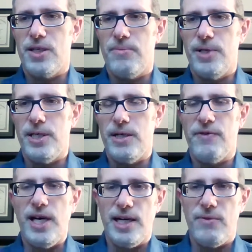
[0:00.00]
but if
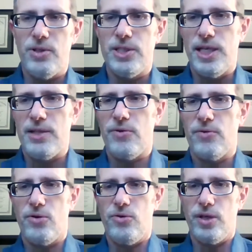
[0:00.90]
not, I will send out the
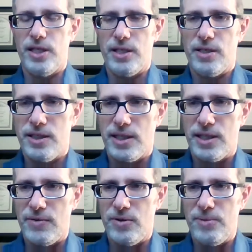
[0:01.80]
recording, and
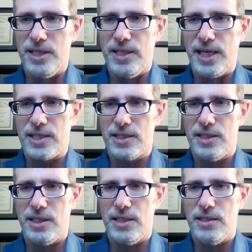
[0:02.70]
that will be next
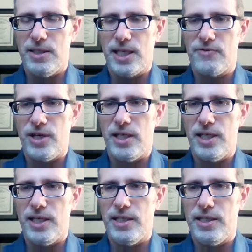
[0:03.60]

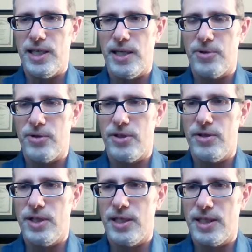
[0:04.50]
Friday, April
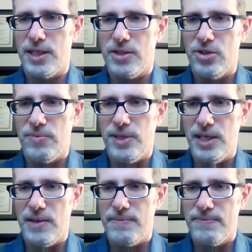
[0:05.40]
30th at 2
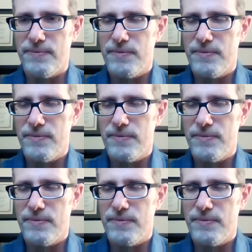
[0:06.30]
p.m.